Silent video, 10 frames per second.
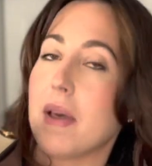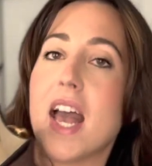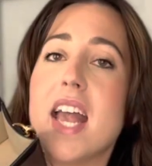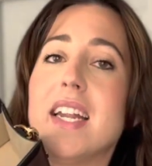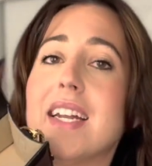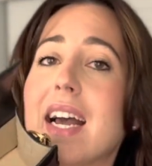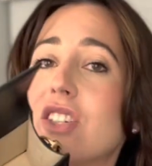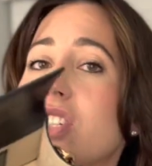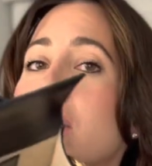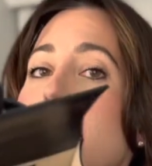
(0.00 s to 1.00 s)
and it
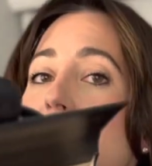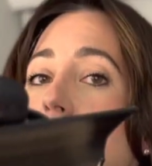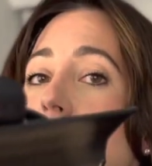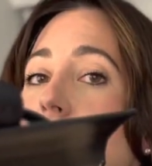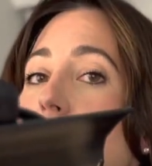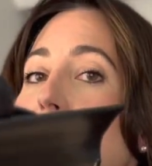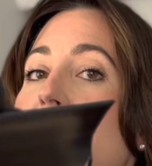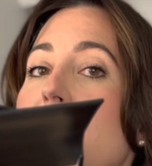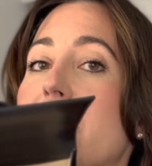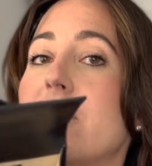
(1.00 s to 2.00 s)
actually fits a decent
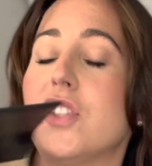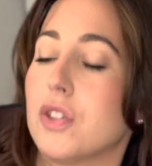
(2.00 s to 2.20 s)
amount. It fits your